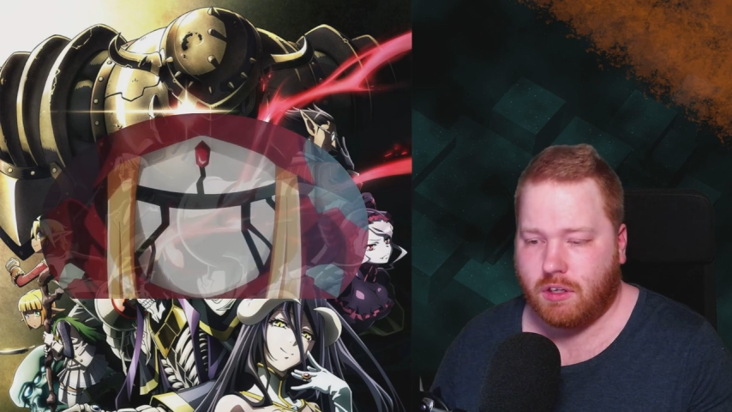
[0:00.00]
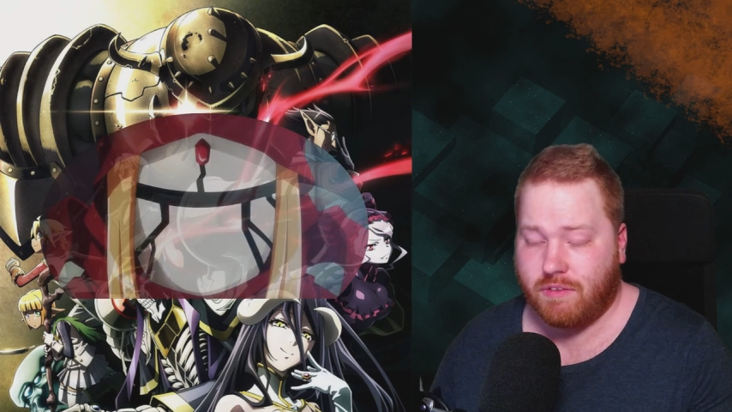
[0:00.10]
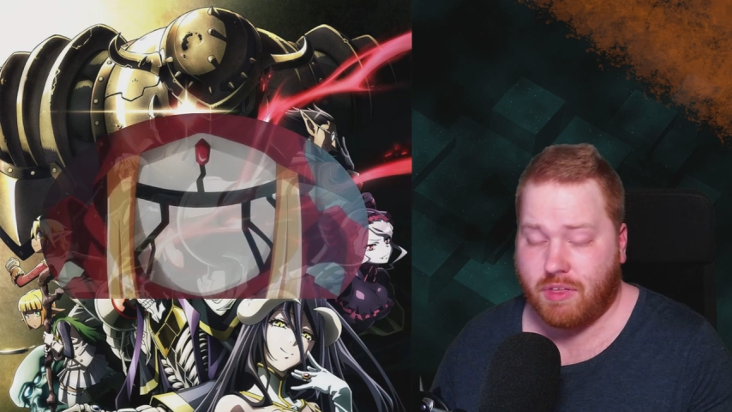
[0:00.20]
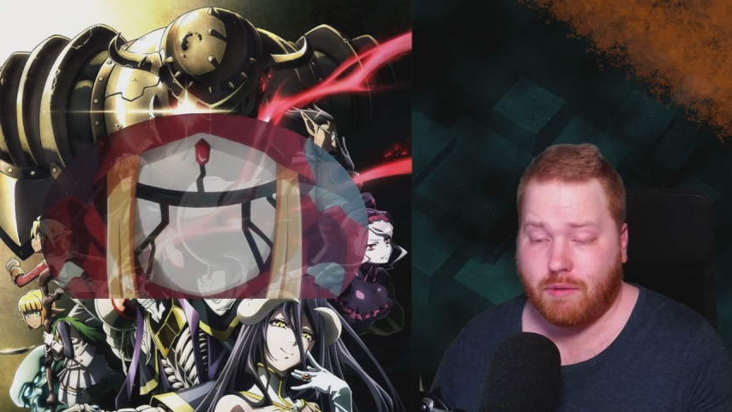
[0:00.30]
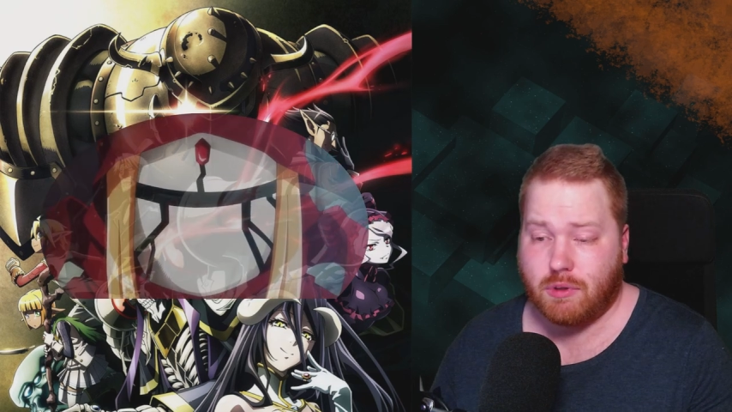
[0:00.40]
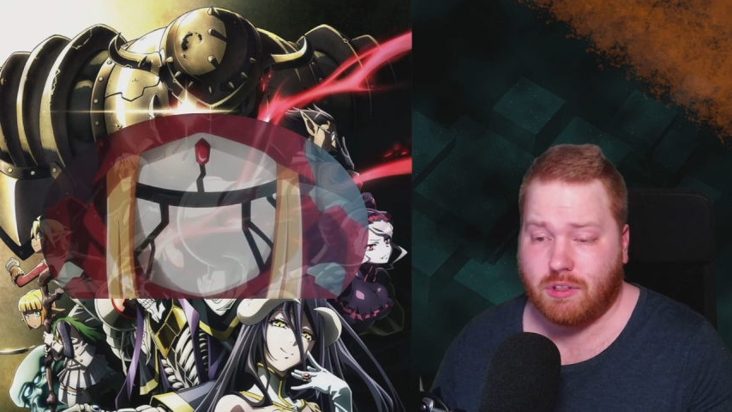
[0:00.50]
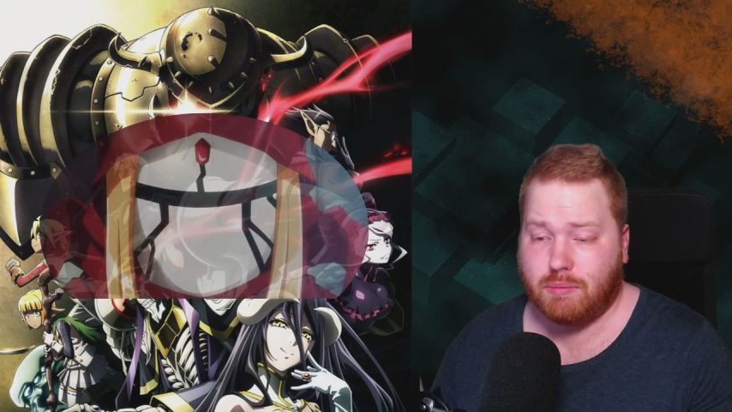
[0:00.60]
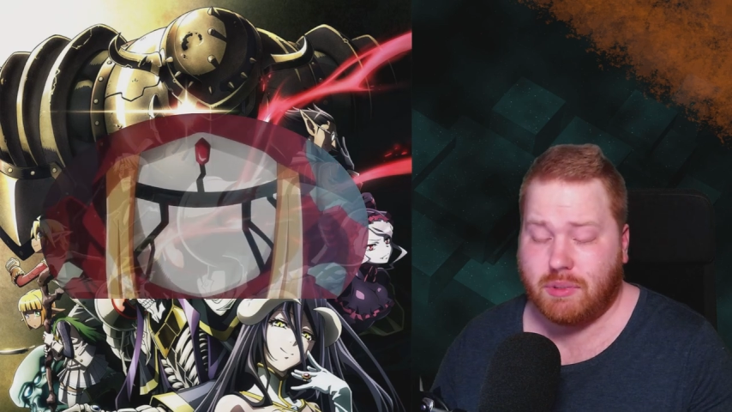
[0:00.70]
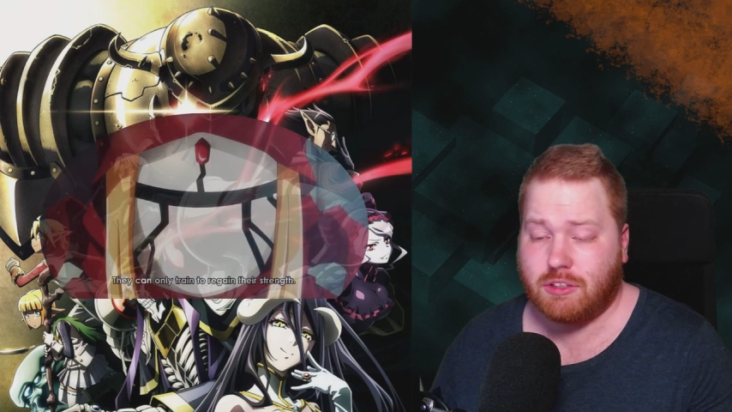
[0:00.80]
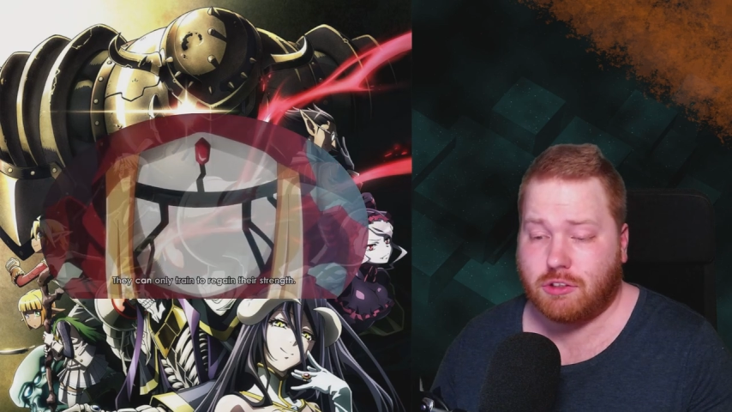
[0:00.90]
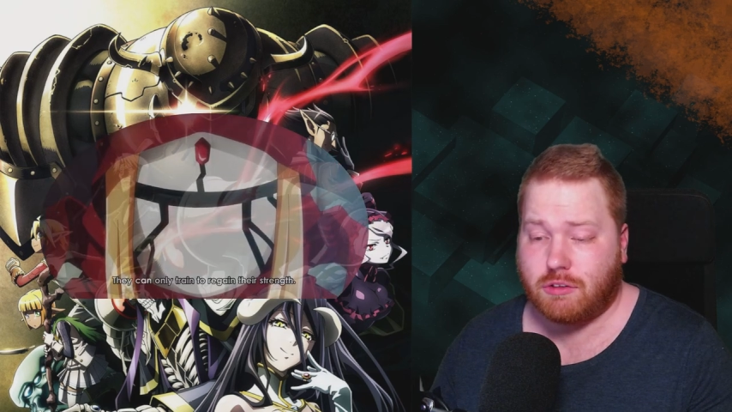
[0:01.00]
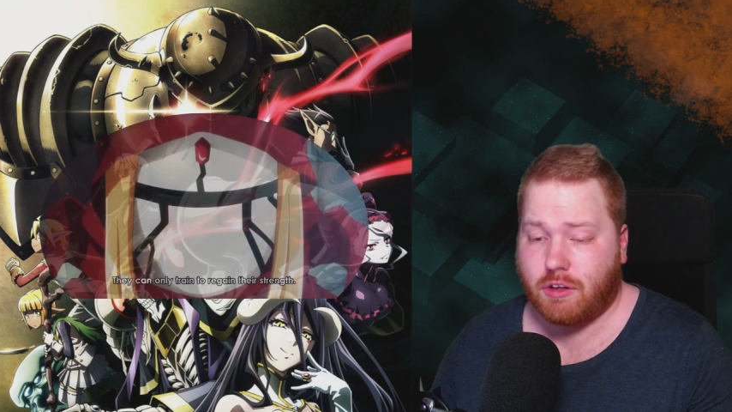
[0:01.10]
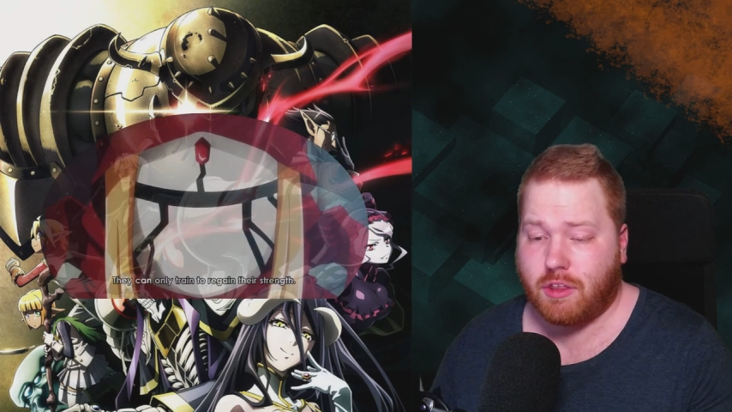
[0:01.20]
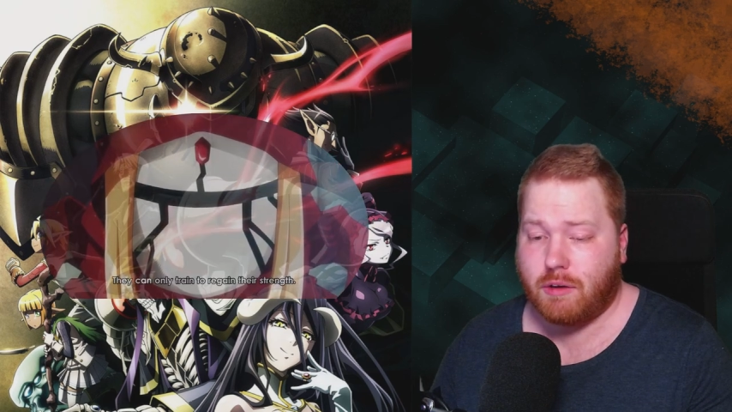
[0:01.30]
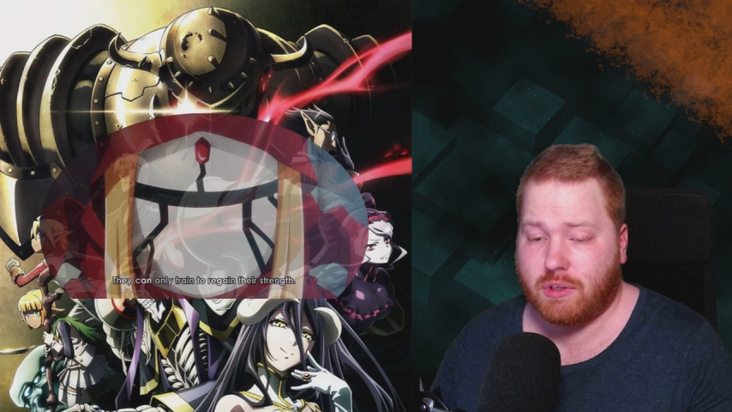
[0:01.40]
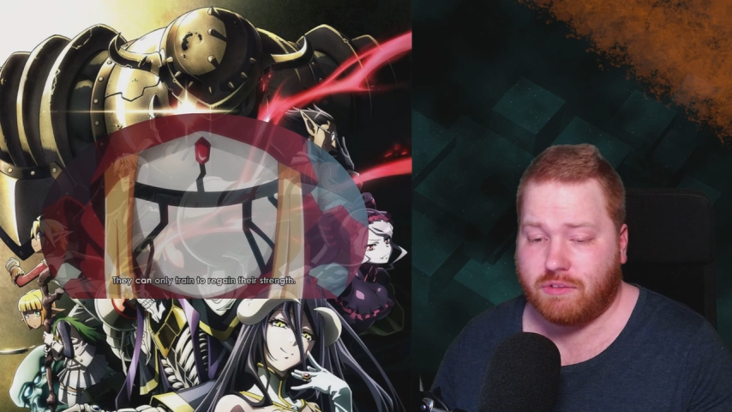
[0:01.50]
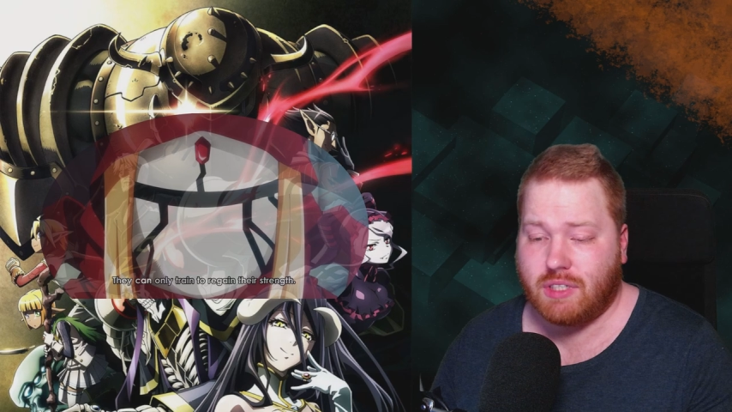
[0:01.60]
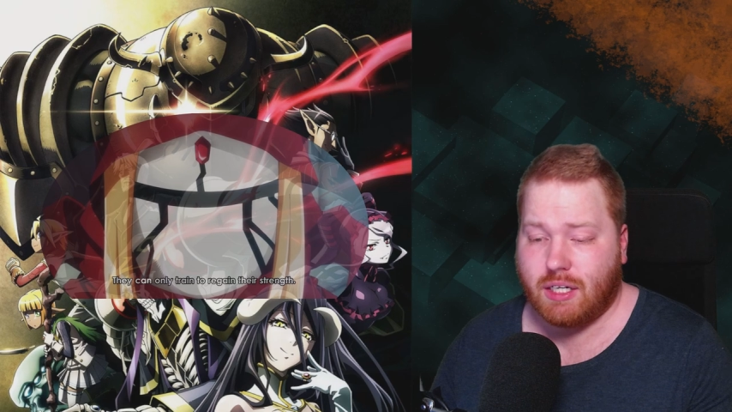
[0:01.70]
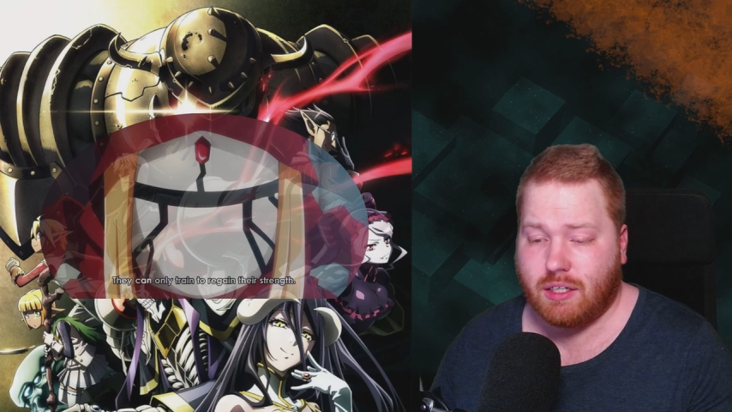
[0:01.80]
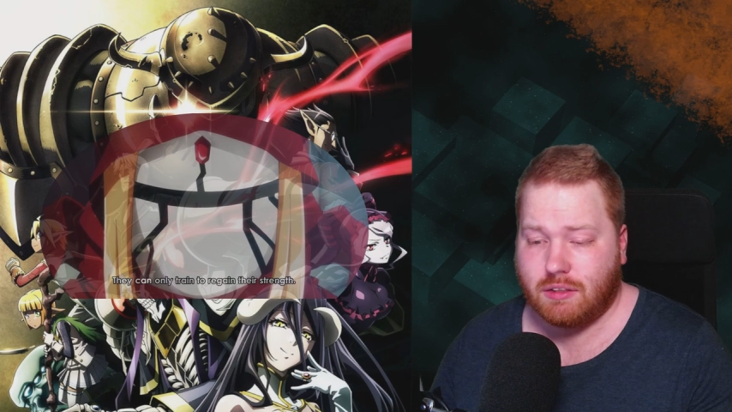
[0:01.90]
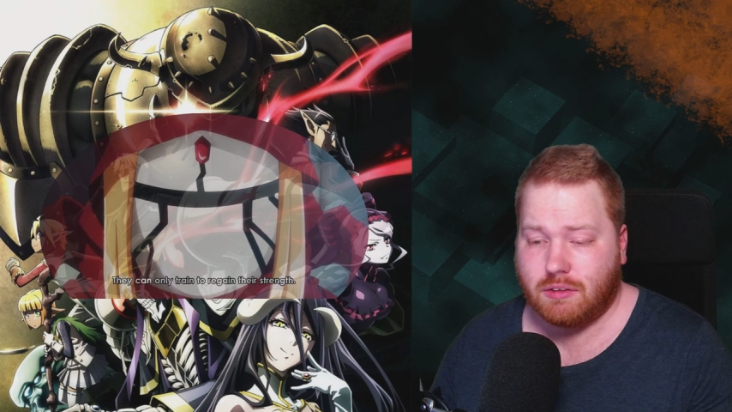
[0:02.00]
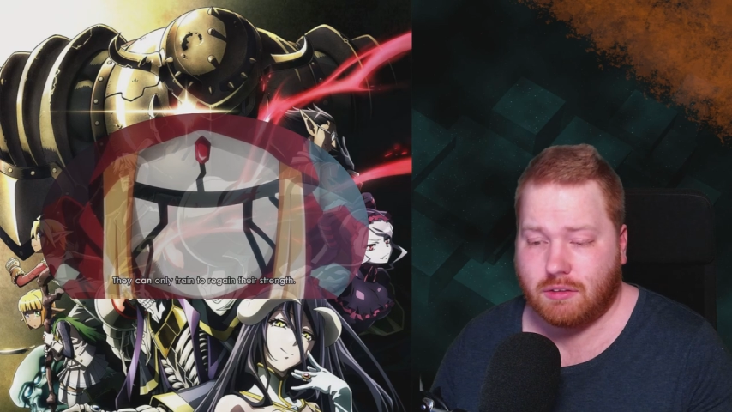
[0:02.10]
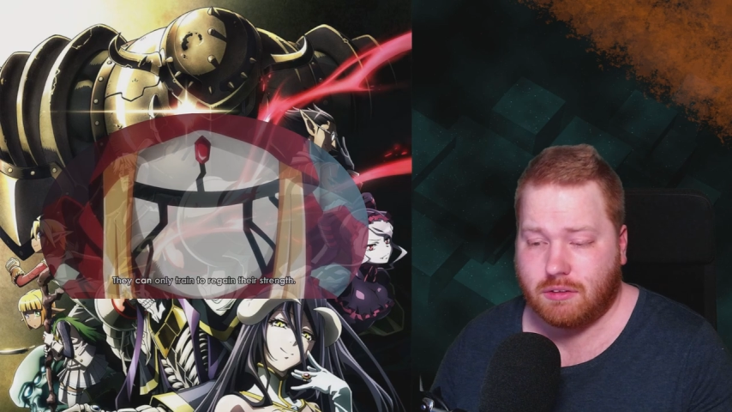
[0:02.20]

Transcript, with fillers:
Speaker 1: If they wouldn't be so strong, they would have died.